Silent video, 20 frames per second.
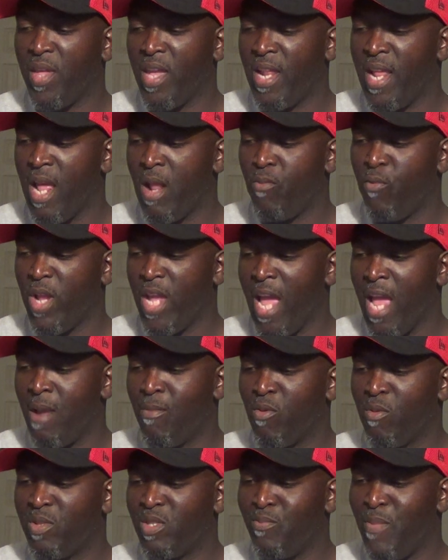that Henry
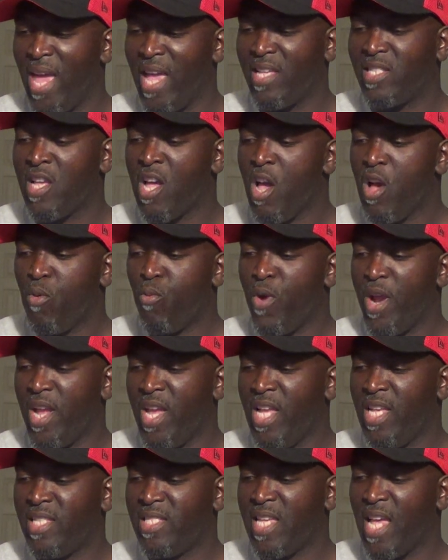Abrams makes, where
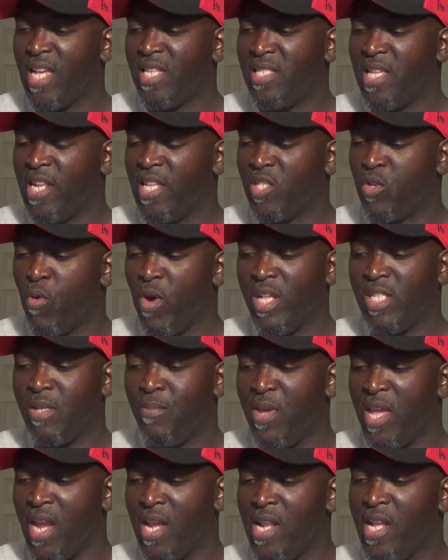he says that it's going to
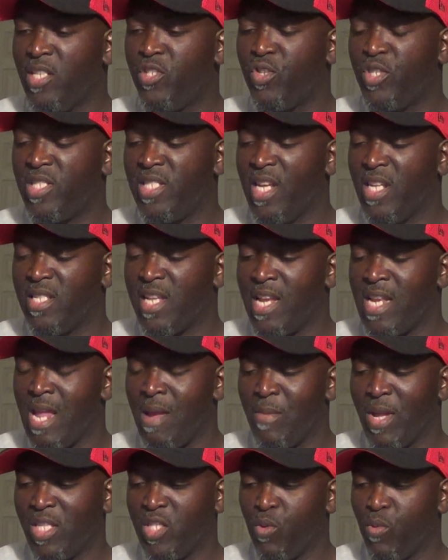be an interesting
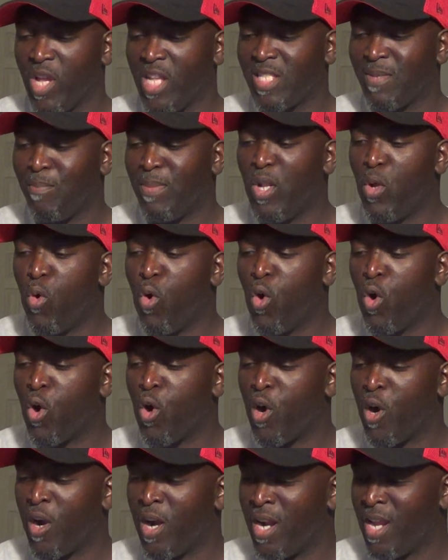dynamic to
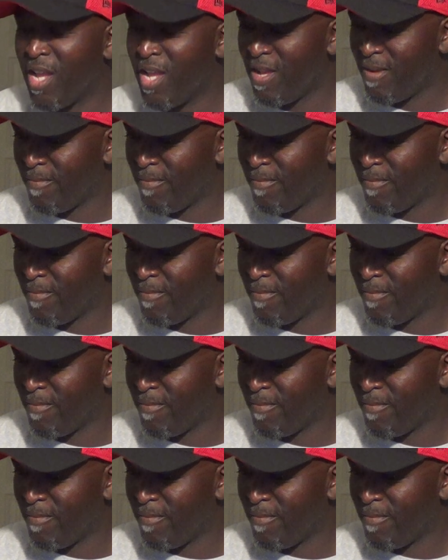explore.